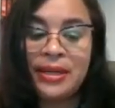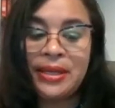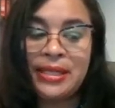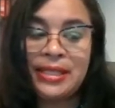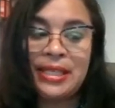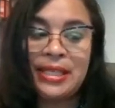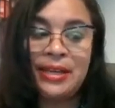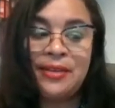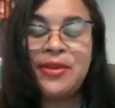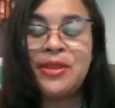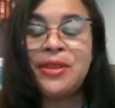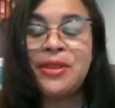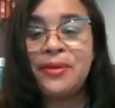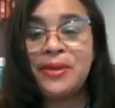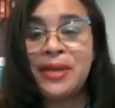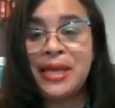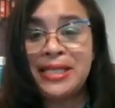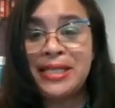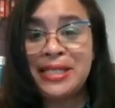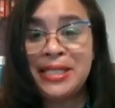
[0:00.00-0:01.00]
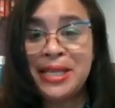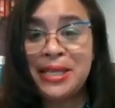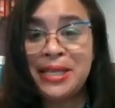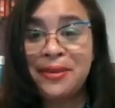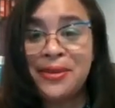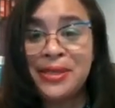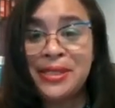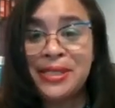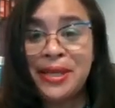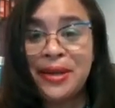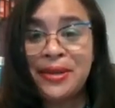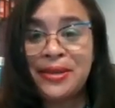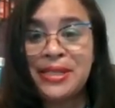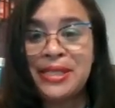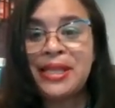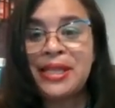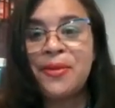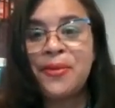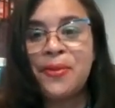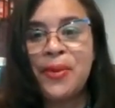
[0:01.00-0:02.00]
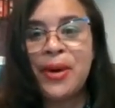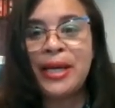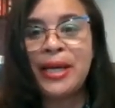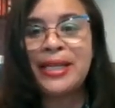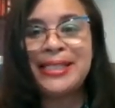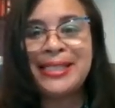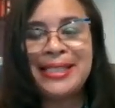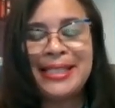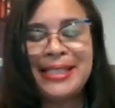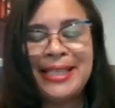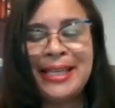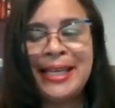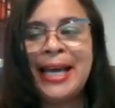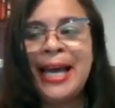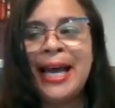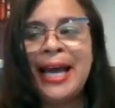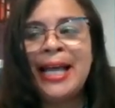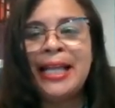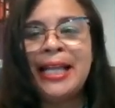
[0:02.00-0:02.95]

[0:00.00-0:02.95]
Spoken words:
is even though they see the results, they want to see,